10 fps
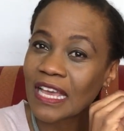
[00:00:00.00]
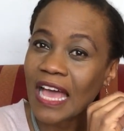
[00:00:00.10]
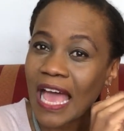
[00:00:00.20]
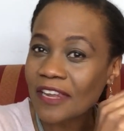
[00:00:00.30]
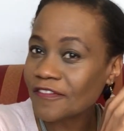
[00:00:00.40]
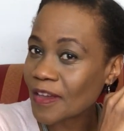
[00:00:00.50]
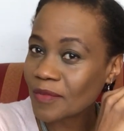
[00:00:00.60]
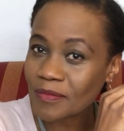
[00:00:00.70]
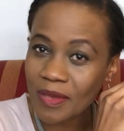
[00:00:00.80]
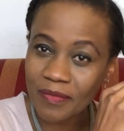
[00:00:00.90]
and family
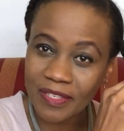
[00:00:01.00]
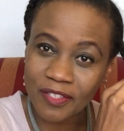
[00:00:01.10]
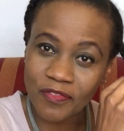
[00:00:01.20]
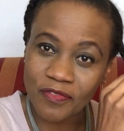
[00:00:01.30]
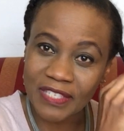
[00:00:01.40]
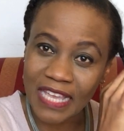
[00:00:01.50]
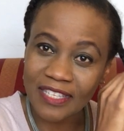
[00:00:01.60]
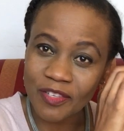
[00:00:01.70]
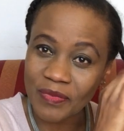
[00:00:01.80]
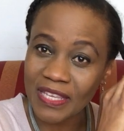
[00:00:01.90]
members who've said
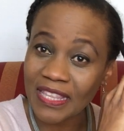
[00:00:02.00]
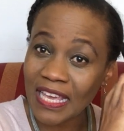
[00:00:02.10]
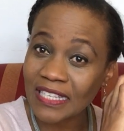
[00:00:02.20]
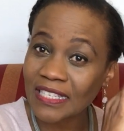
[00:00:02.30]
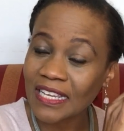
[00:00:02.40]
to me that